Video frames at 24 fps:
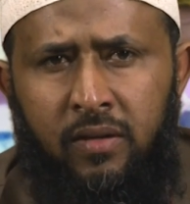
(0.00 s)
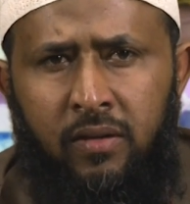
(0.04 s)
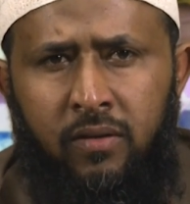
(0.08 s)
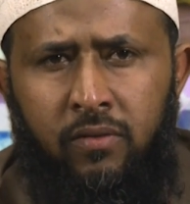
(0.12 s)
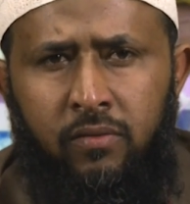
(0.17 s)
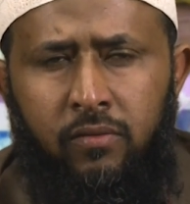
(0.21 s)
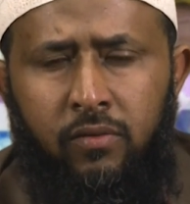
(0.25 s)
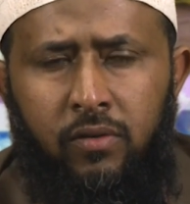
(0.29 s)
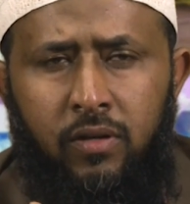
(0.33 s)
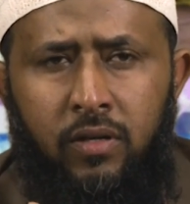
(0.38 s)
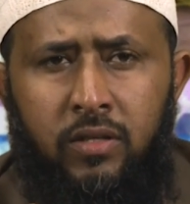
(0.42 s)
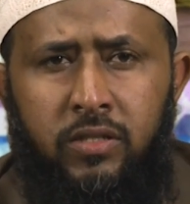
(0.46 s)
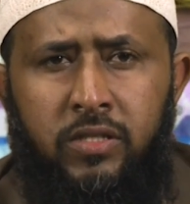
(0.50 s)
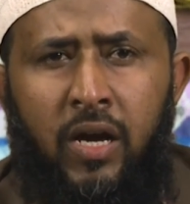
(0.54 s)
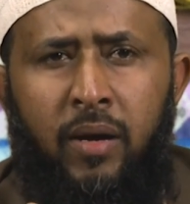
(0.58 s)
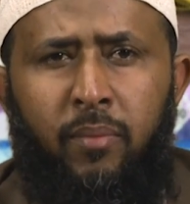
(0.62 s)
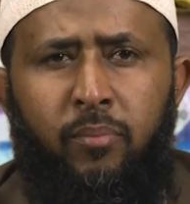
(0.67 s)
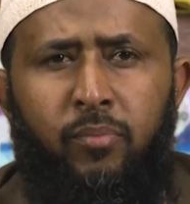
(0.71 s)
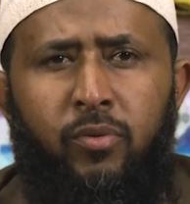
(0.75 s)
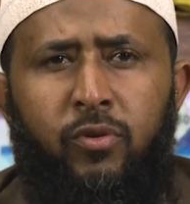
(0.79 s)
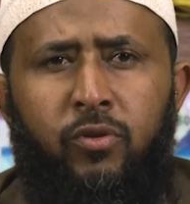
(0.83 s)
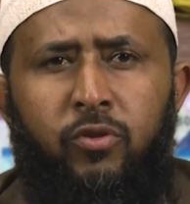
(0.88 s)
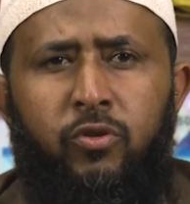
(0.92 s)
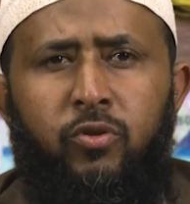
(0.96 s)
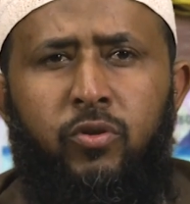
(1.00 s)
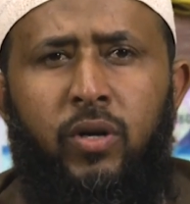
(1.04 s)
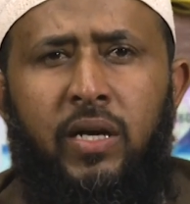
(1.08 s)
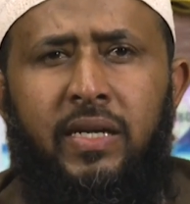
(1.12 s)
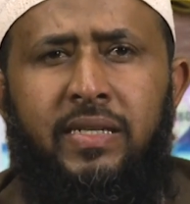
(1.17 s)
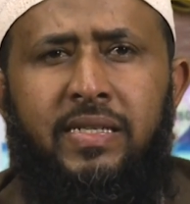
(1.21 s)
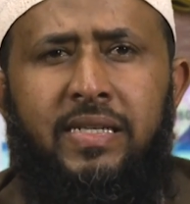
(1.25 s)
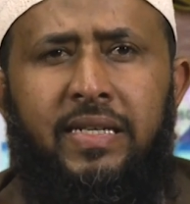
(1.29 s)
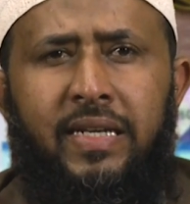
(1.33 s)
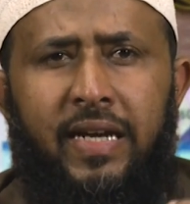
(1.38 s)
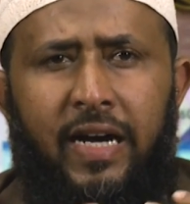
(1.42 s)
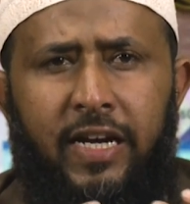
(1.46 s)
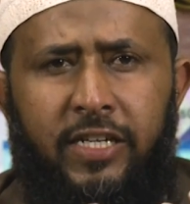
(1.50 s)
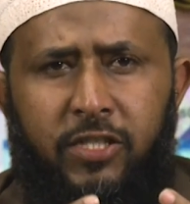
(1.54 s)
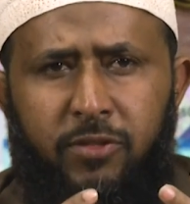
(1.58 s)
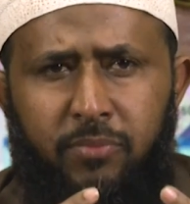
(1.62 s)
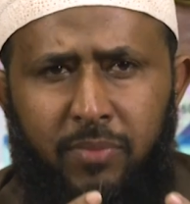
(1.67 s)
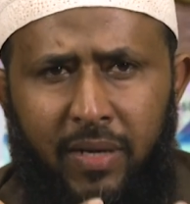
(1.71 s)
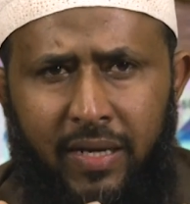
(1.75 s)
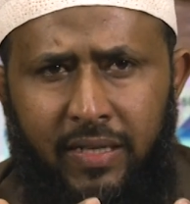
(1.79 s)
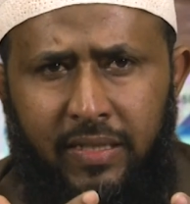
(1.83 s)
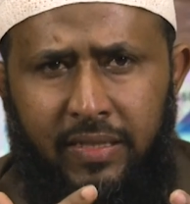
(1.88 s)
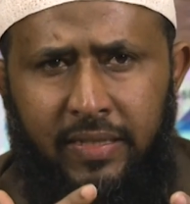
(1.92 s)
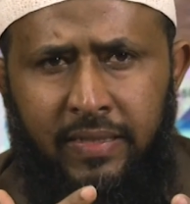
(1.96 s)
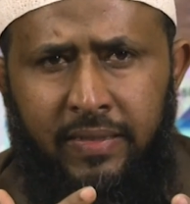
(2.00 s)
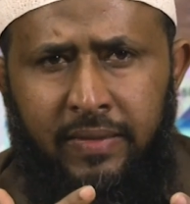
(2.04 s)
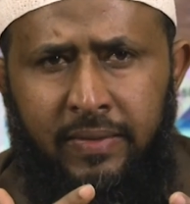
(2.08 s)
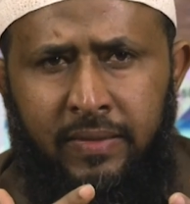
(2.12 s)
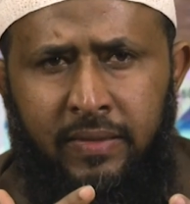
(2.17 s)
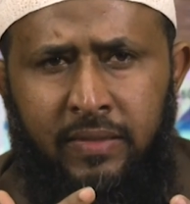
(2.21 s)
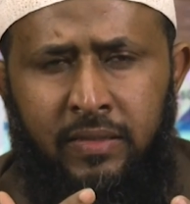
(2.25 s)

for example, you had cash money,